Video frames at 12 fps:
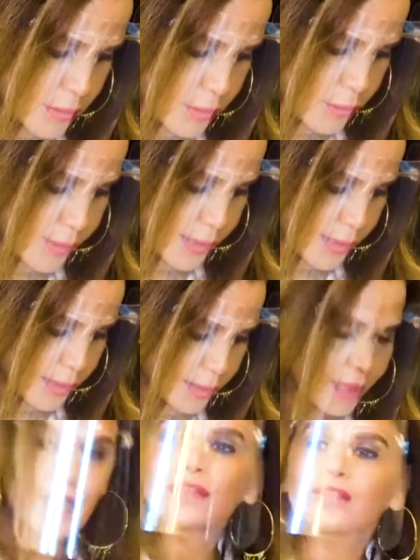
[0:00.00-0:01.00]
Okay.
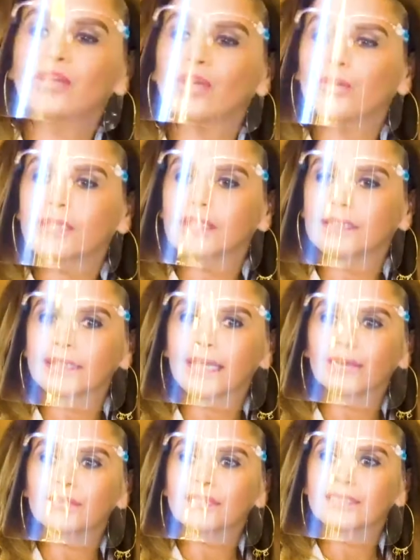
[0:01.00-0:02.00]
The local
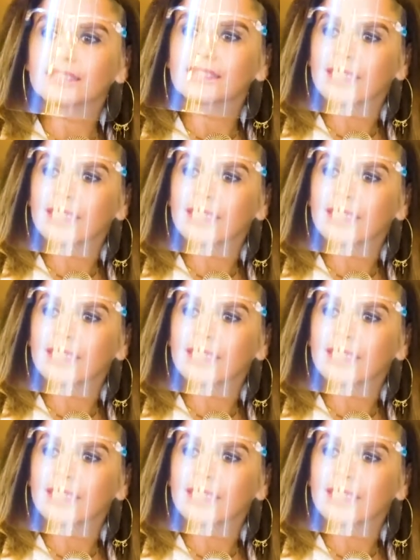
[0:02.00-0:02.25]
accountants,